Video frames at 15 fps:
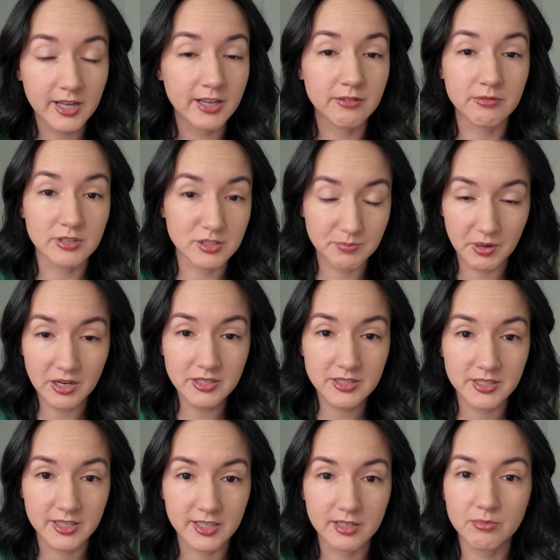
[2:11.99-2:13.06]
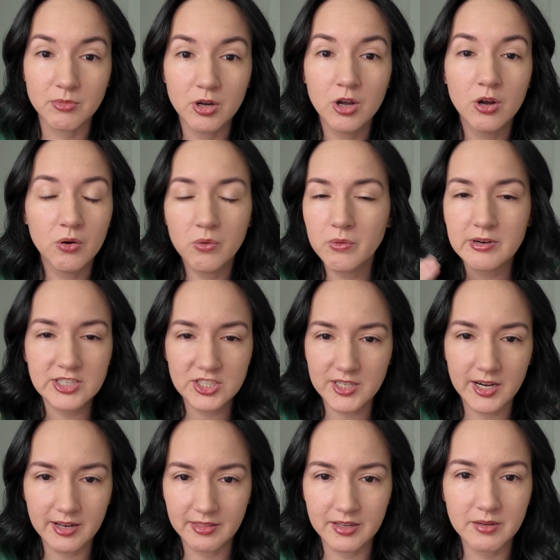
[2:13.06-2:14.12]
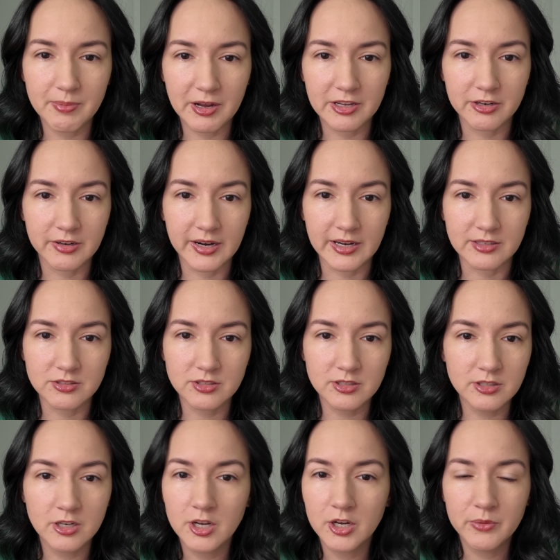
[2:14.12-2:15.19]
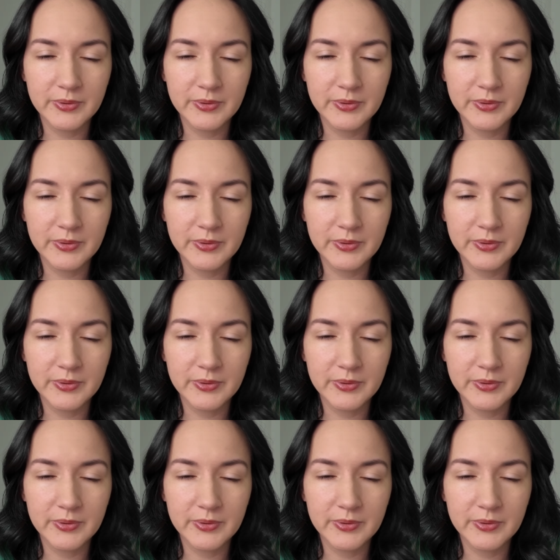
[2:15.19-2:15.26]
and respond to them, or just kind of think about your answer.